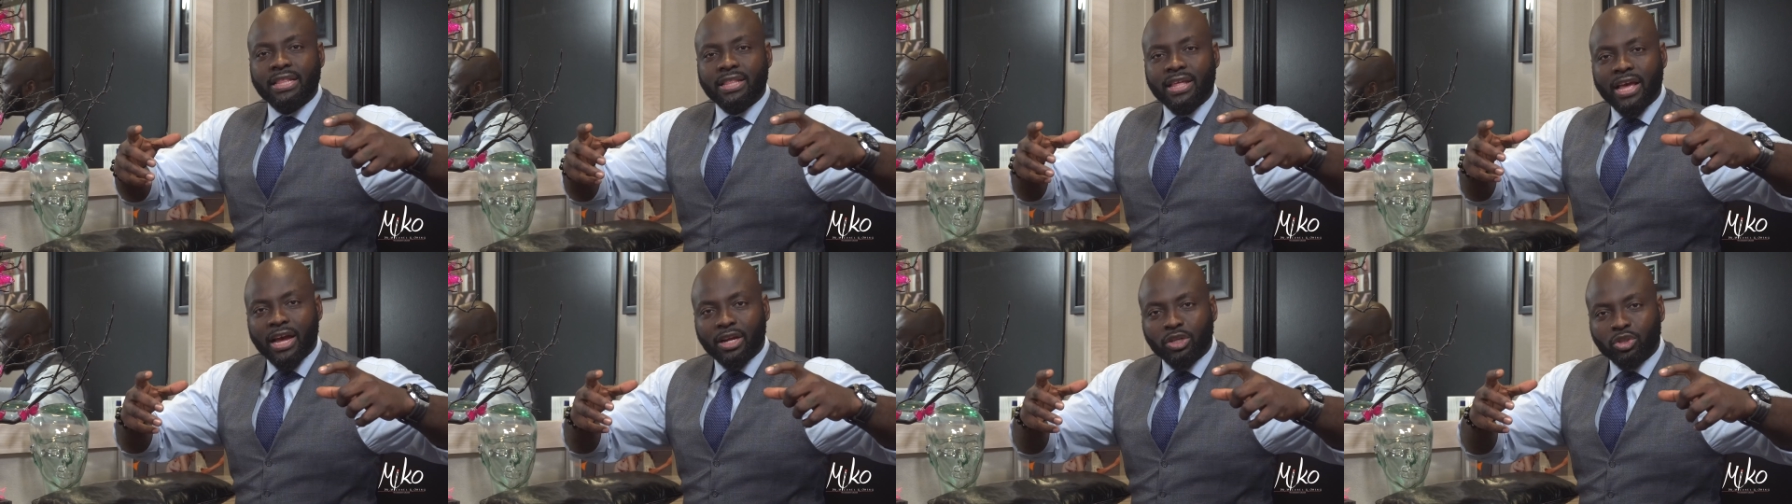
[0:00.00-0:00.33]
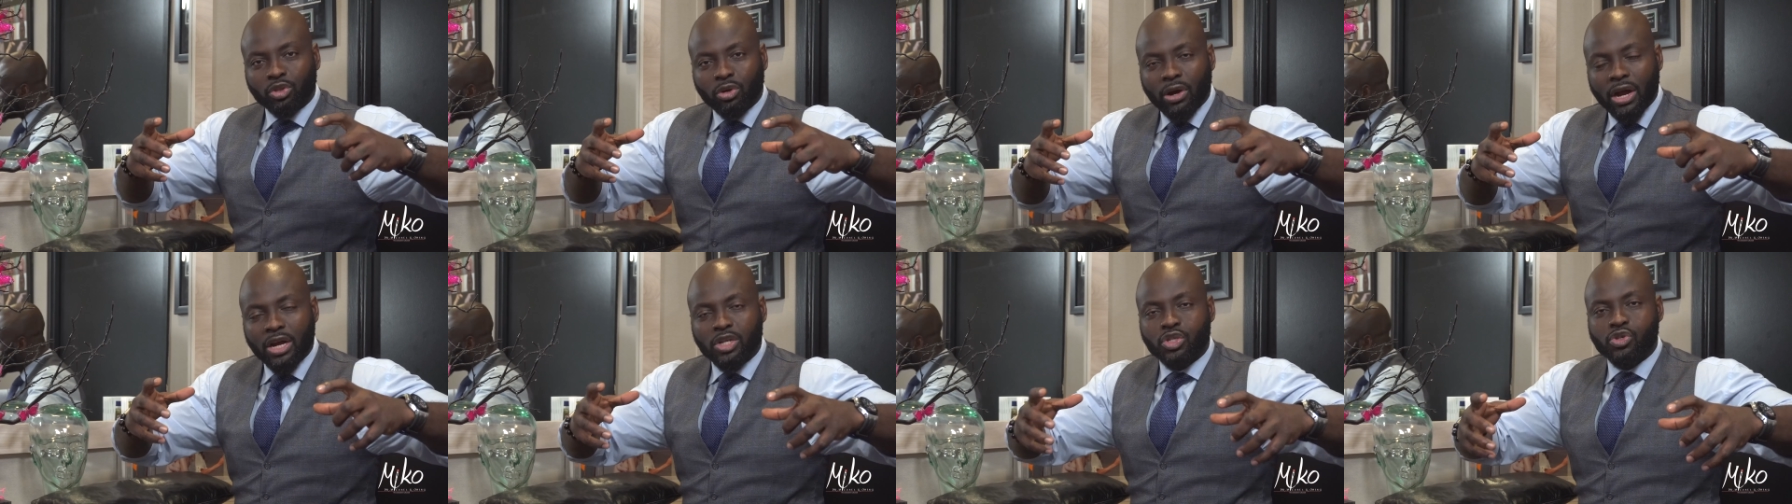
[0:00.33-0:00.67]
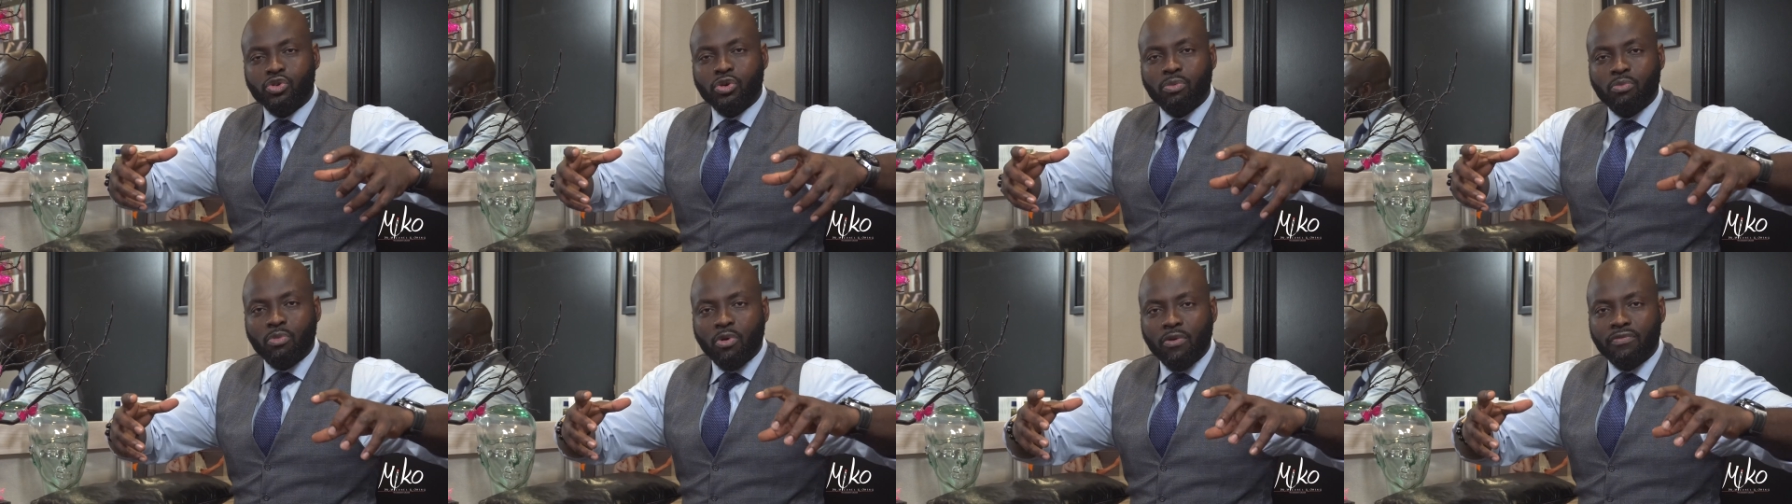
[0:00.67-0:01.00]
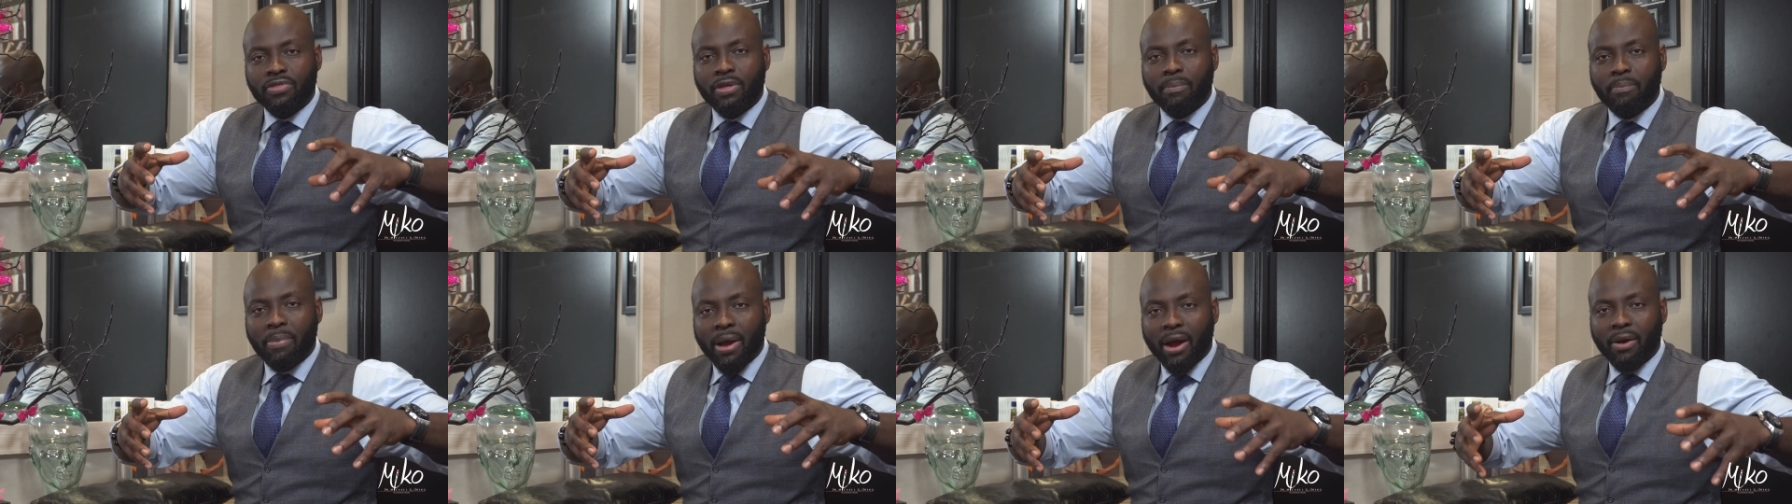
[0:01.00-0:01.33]
they are trying to
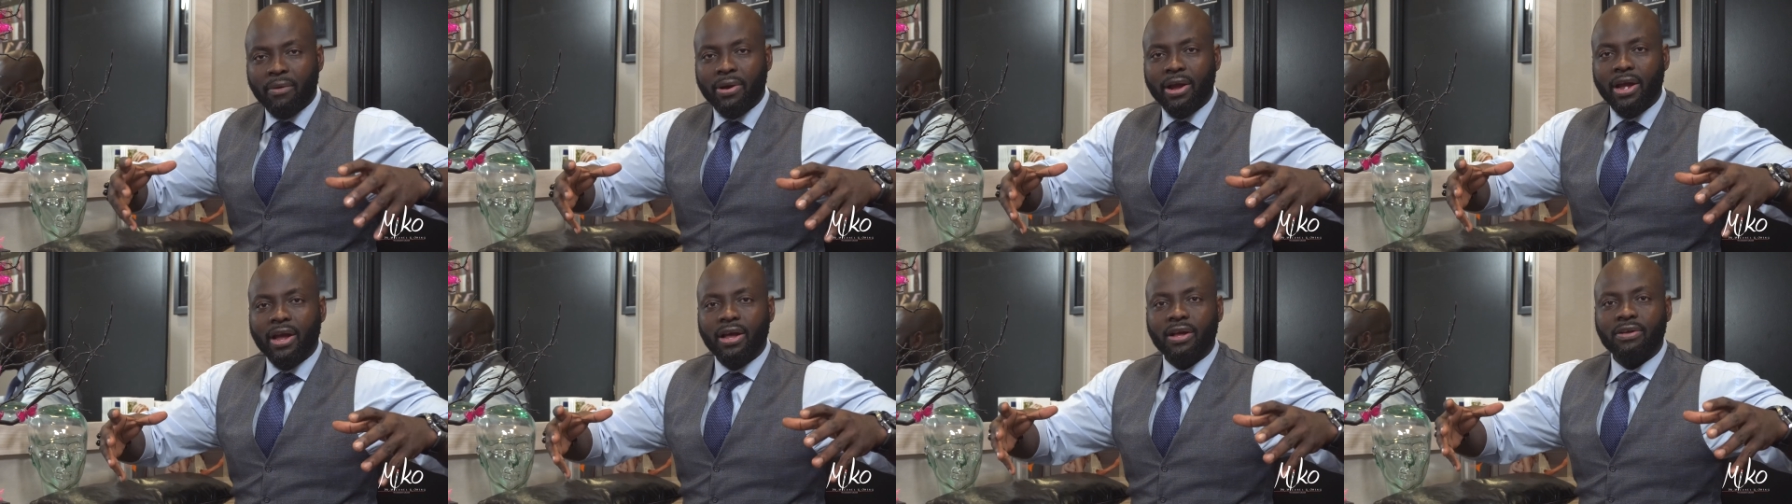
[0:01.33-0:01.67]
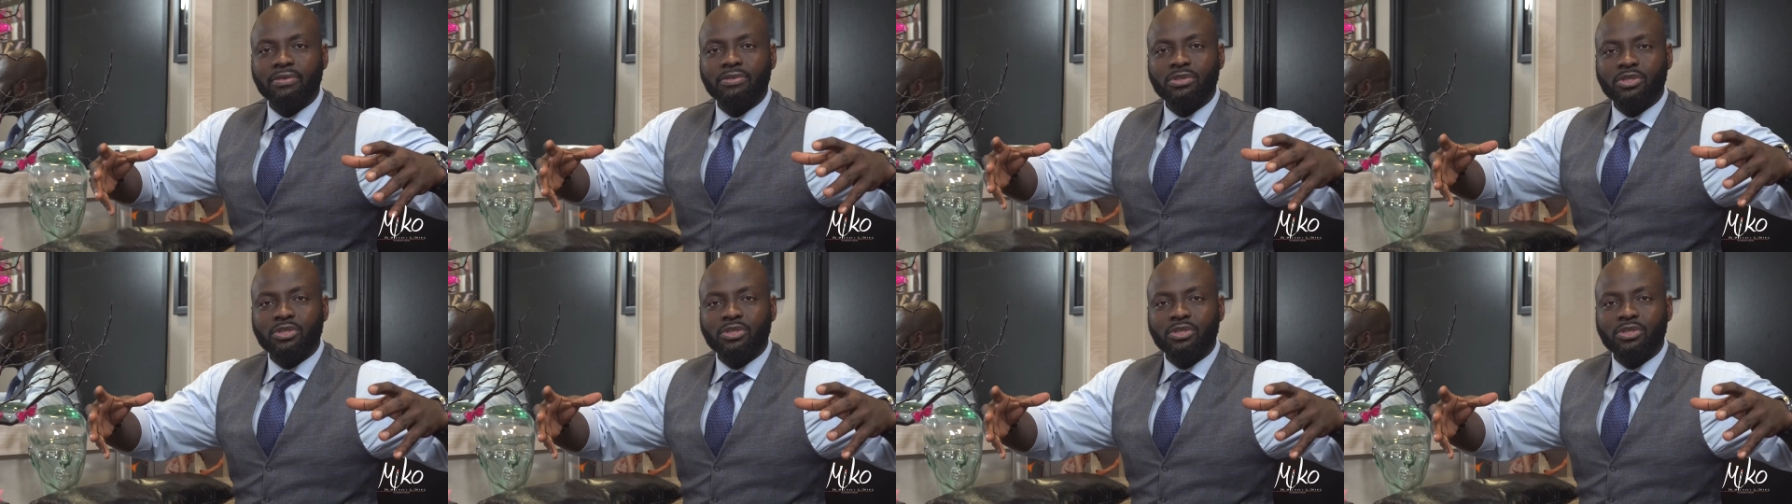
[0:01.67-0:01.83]
remove the barrier